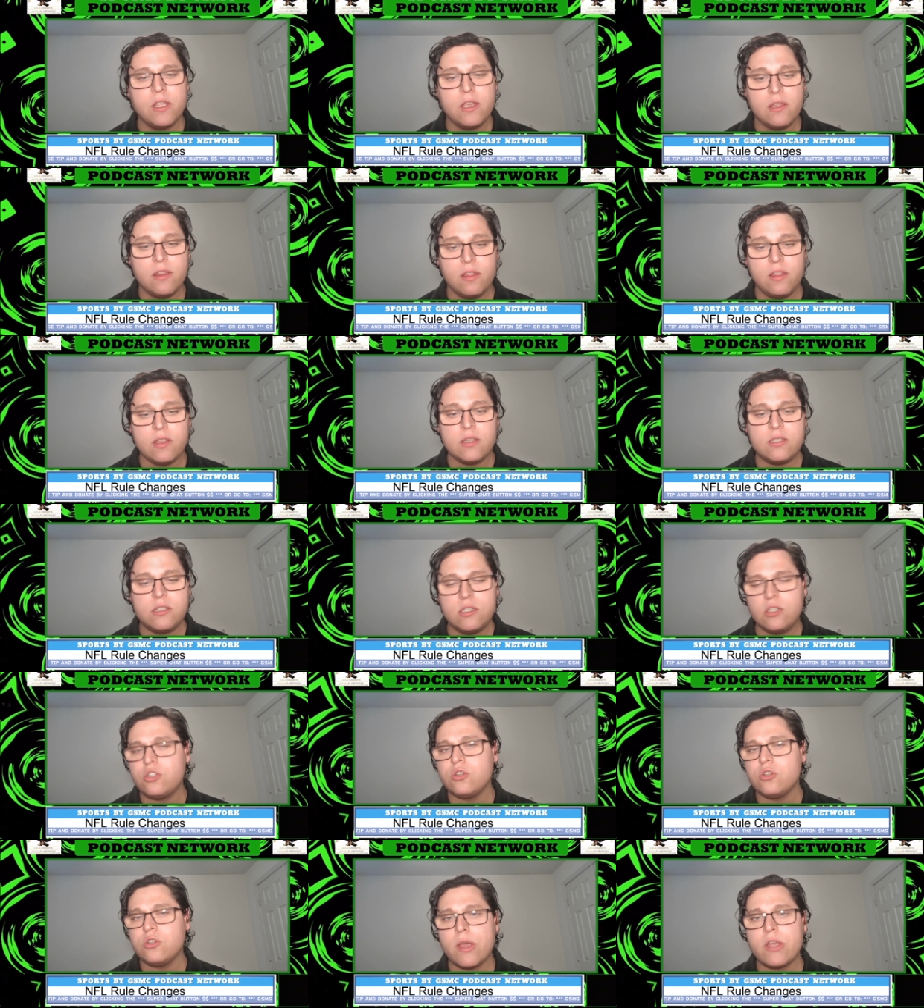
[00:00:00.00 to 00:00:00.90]
this
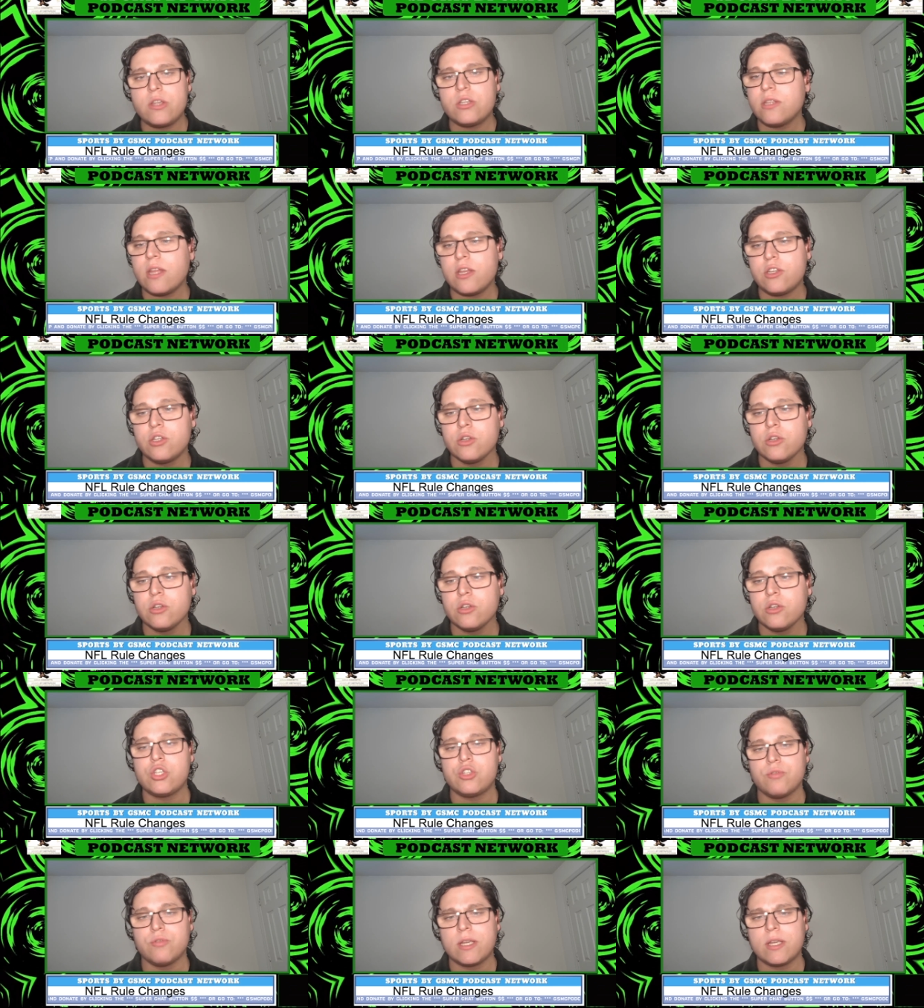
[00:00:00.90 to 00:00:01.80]
situation that you're
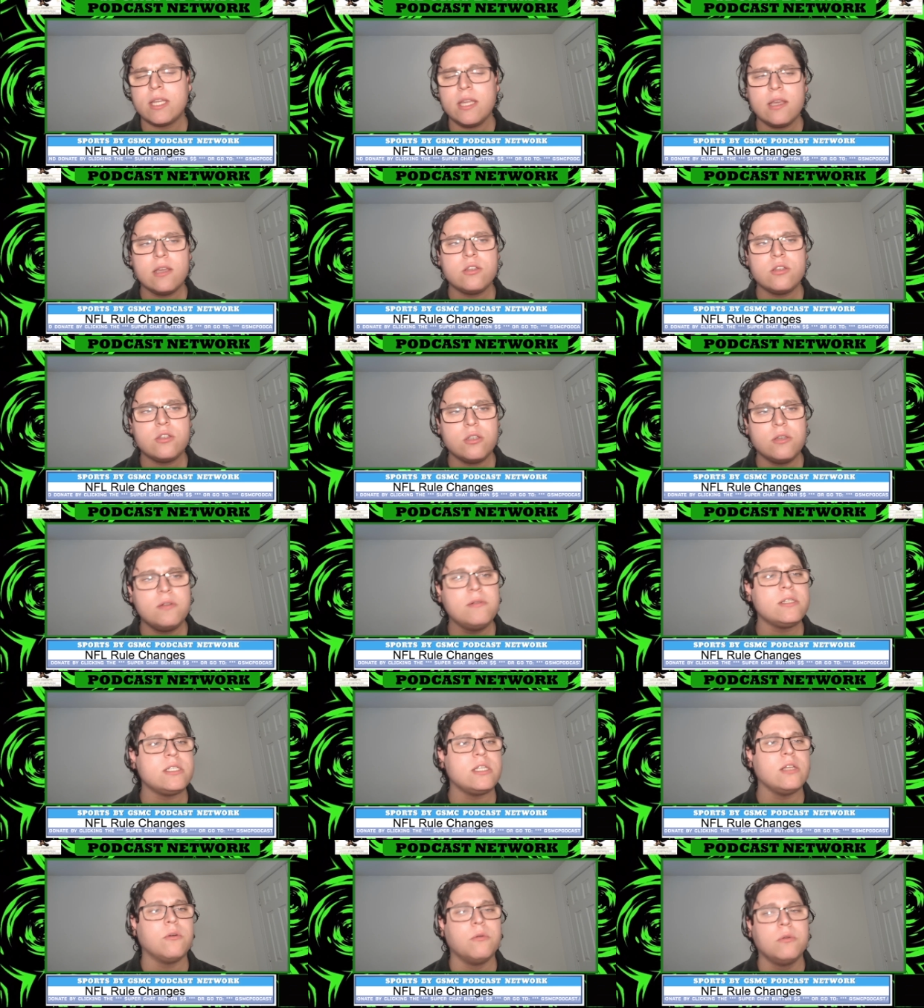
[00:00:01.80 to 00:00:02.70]
restricting it to is
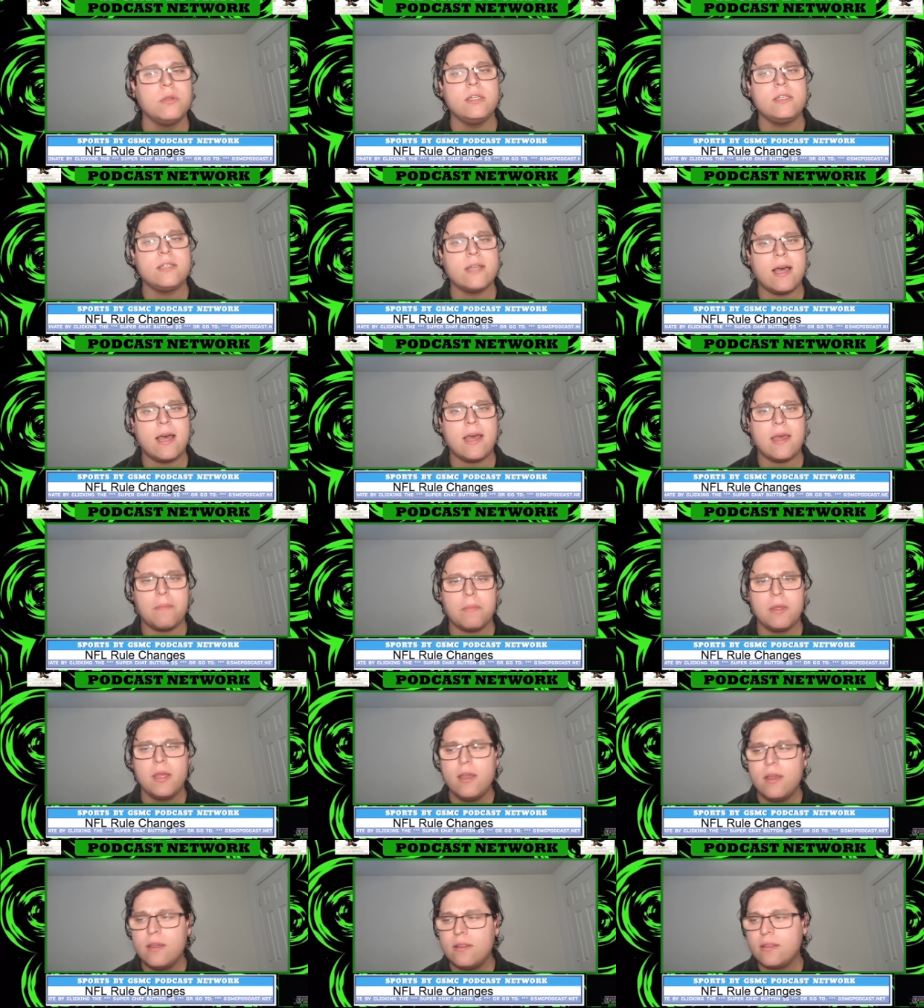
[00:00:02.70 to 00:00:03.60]
the only time
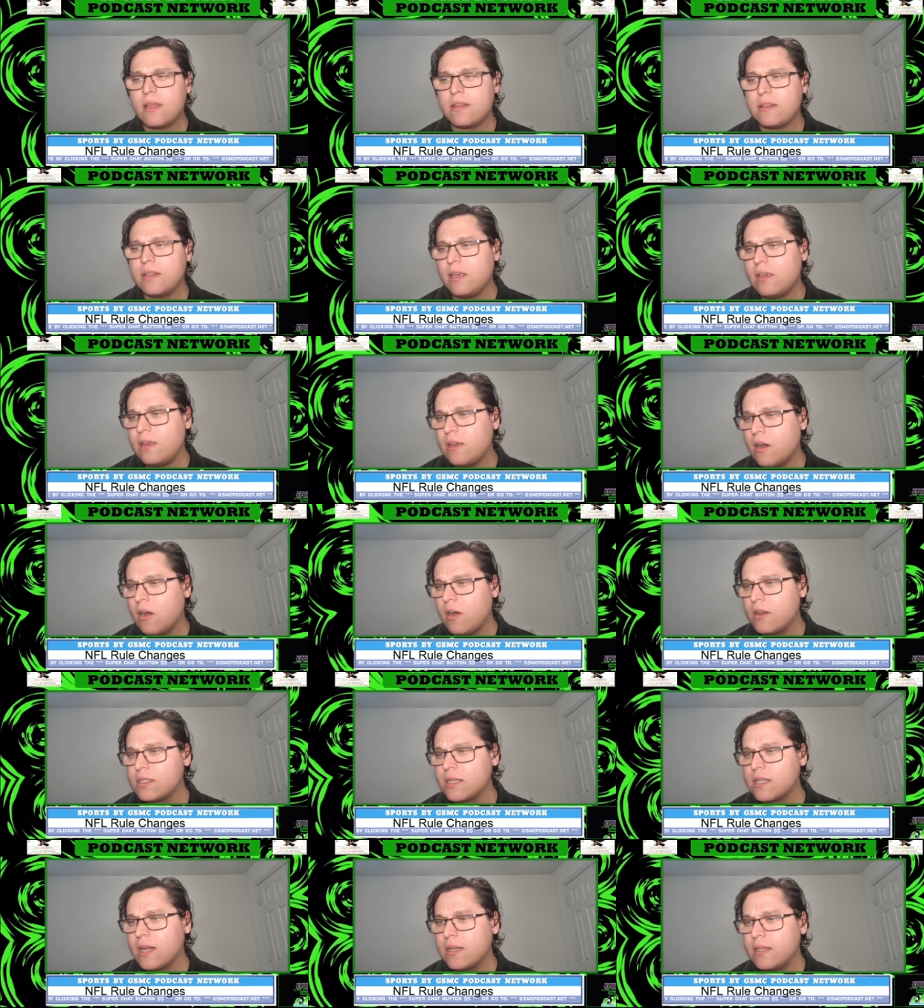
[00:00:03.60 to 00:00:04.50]
that the
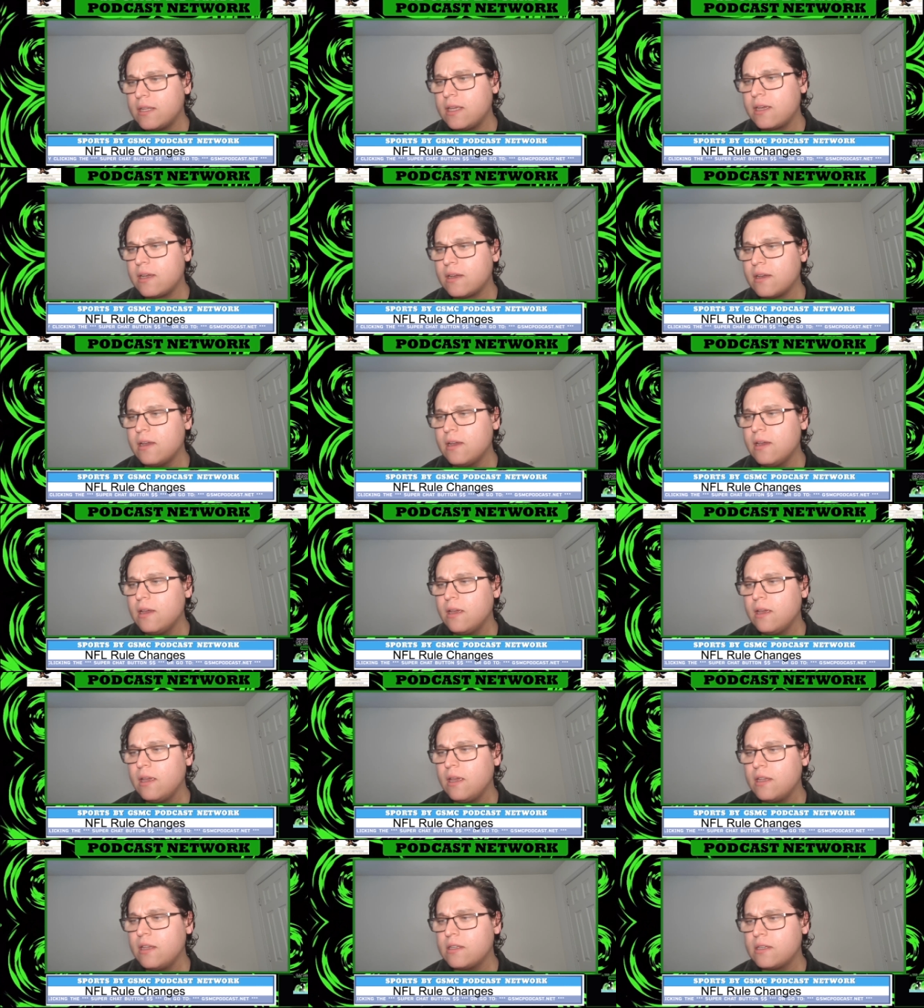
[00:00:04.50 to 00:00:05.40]
onside kick
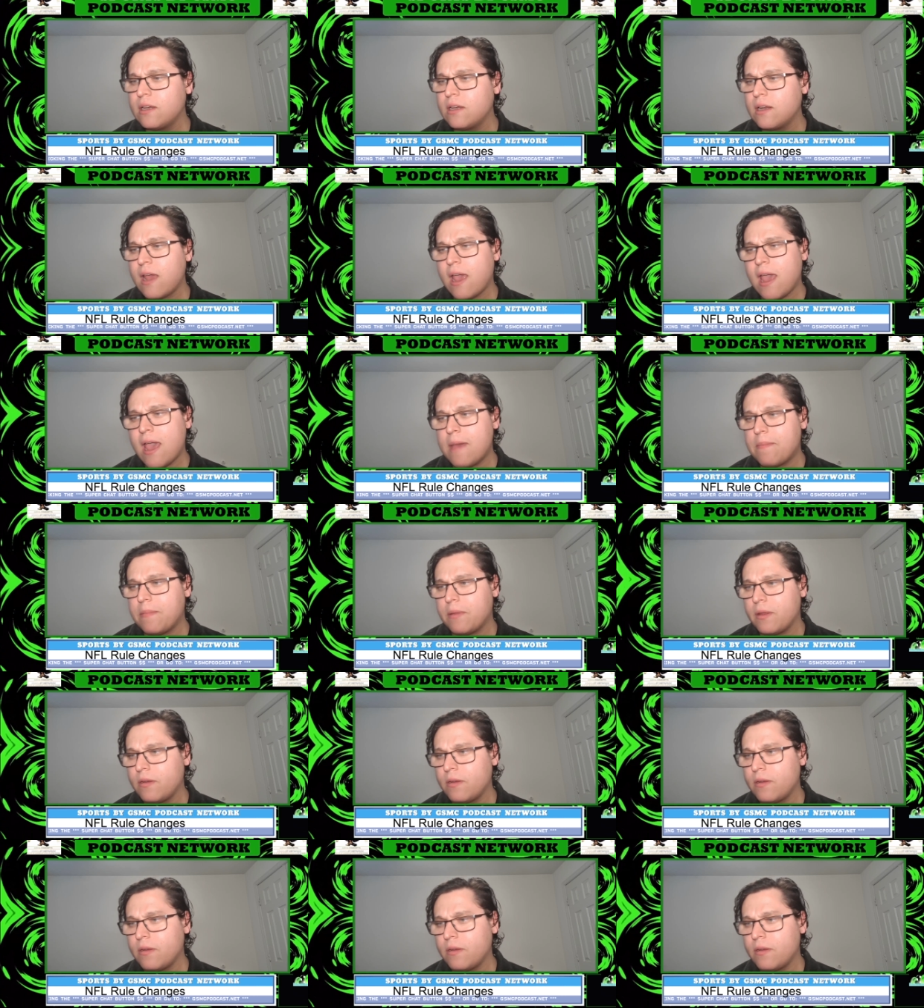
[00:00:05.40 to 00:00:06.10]
is going to happen.